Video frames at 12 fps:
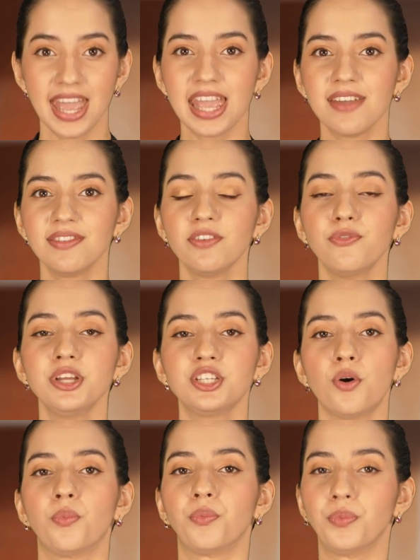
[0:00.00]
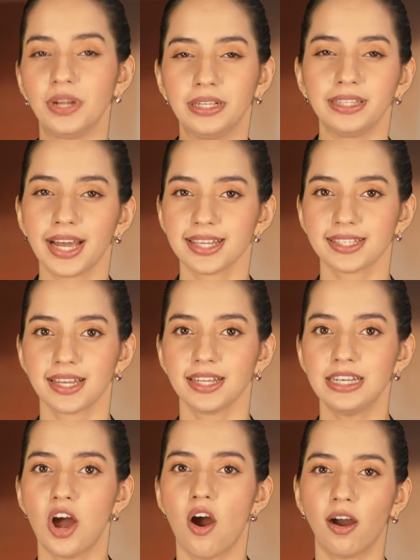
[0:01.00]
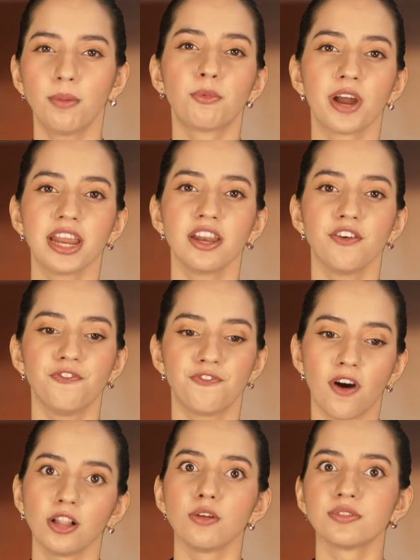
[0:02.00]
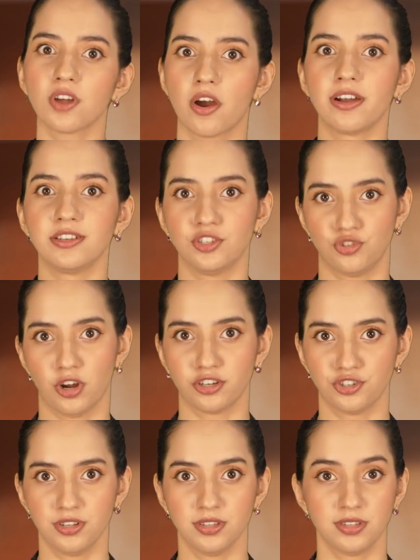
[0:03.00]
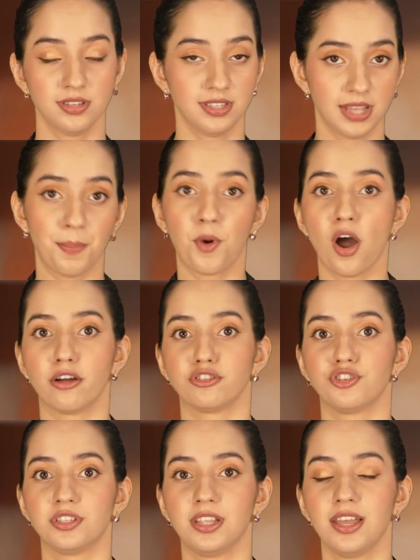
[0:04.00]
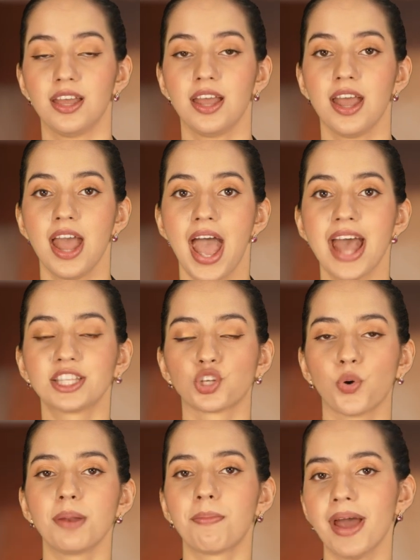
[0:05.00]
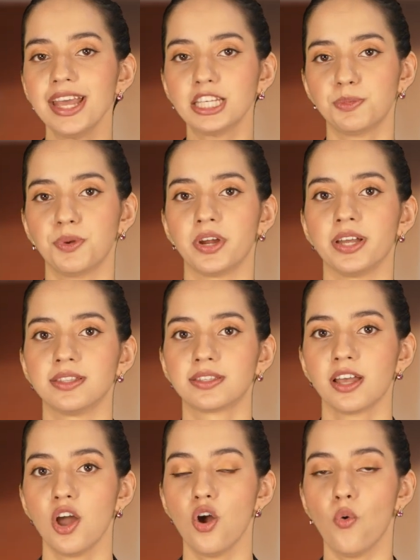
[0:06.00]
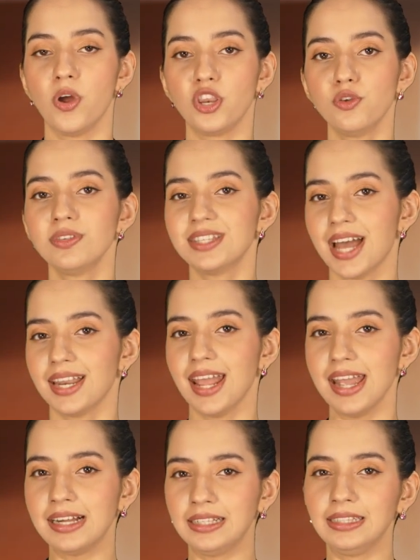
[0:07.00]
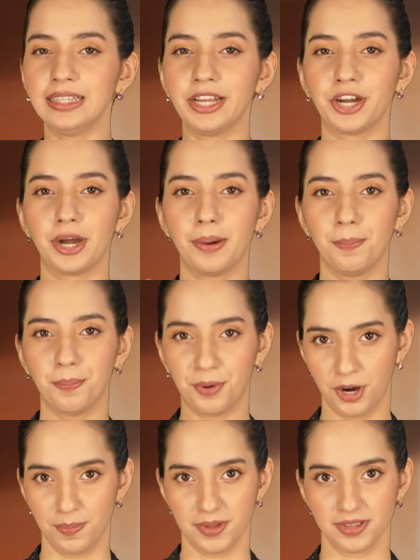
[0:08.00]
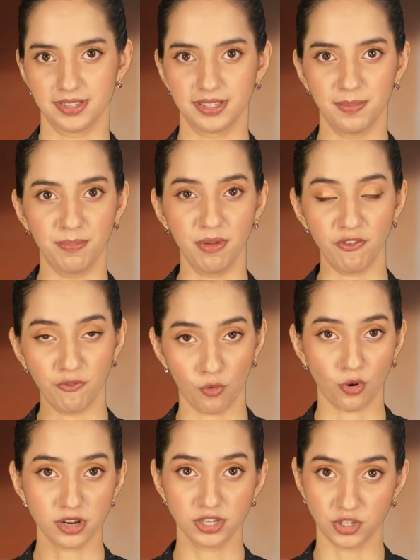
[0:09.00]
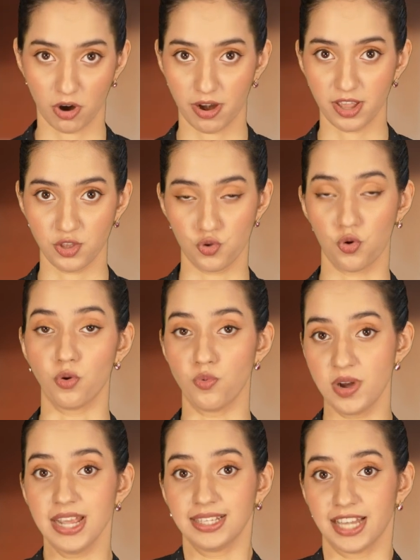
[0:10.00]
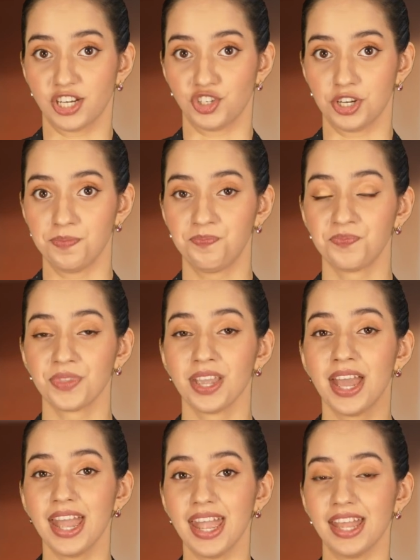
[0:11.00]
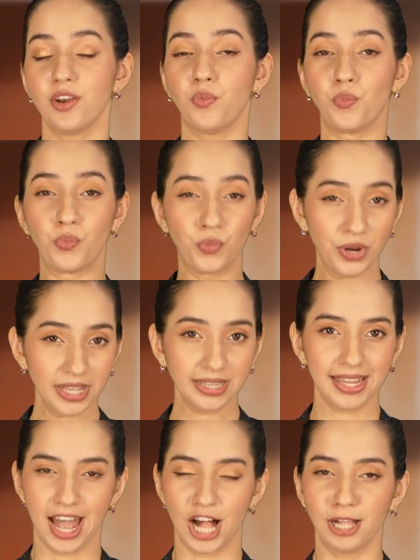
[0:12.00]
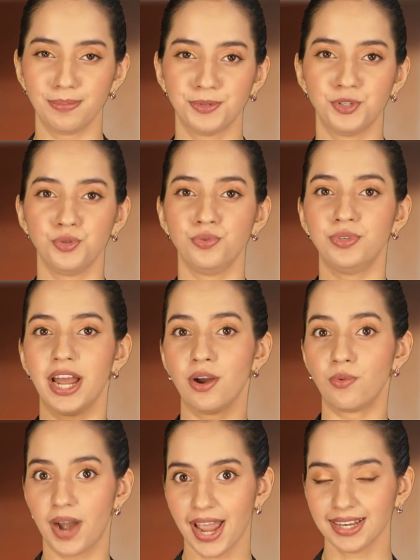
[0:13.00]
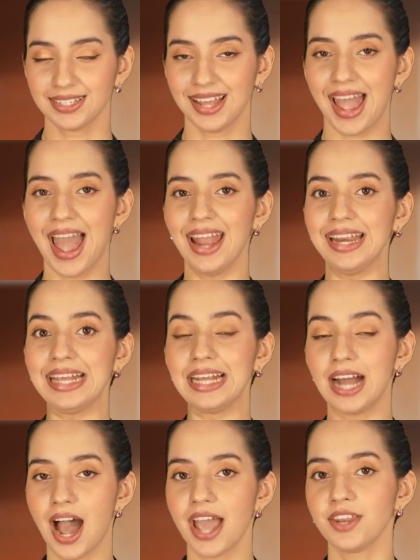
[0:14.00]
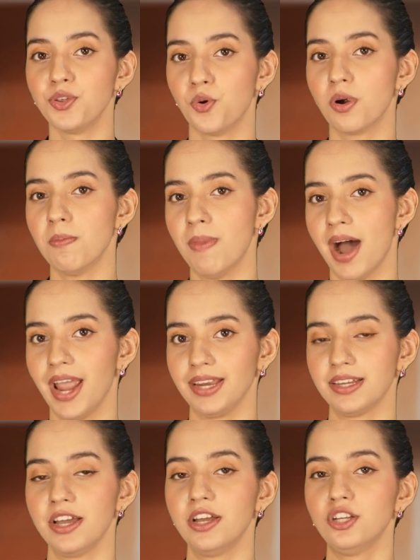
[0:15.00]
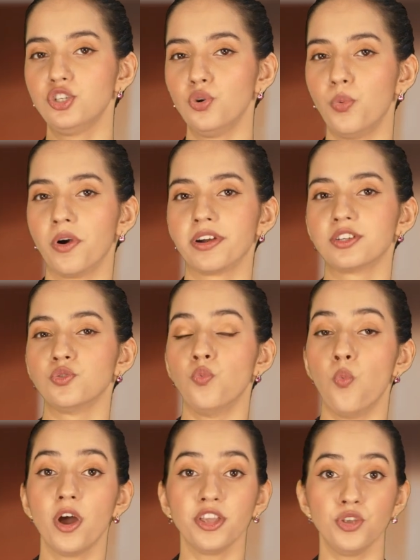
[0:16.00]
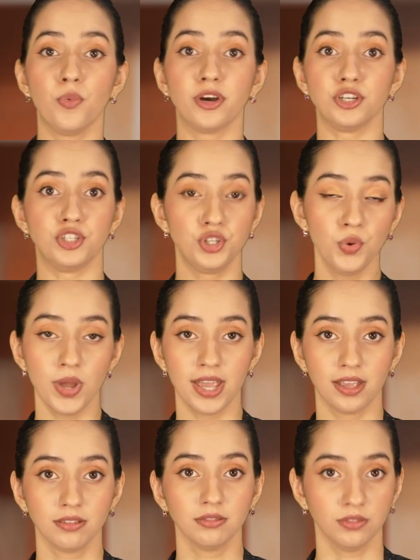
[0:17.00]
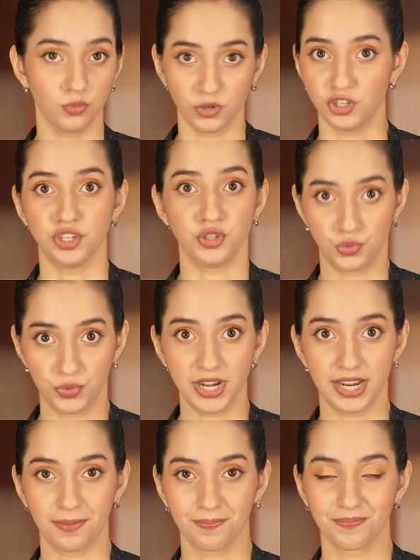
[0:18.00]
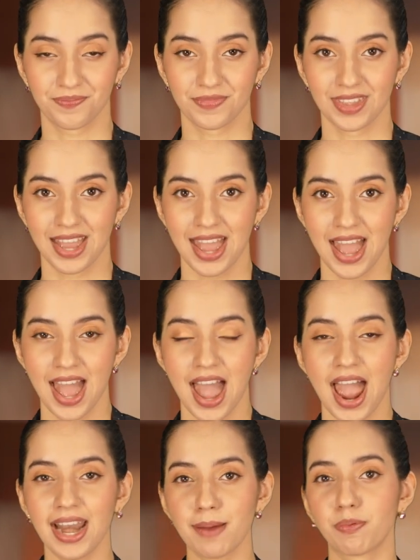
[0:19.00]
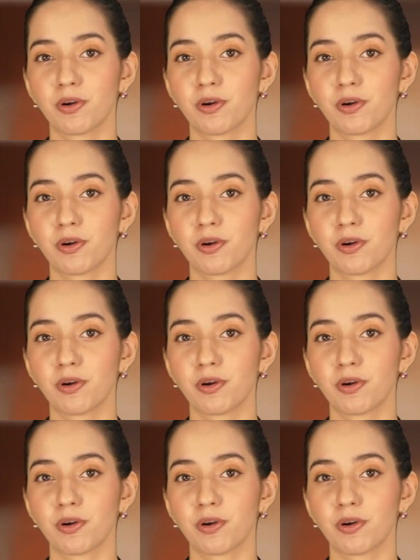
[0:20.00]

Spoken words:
Even if we don't realize it, our brain follows our instructions subconsciously. And so in my experience, when you set a clear purpose before starting your reading session, it really helps to direct and guide your mind towards what you are doing, which is reading. And I